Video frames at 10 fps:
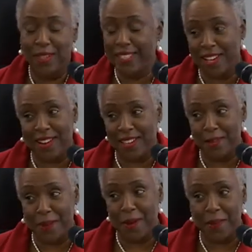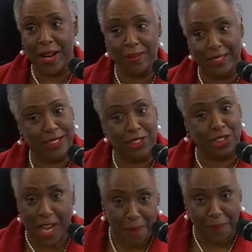we are talking about where it was
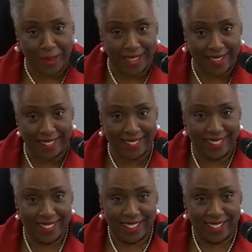jumping,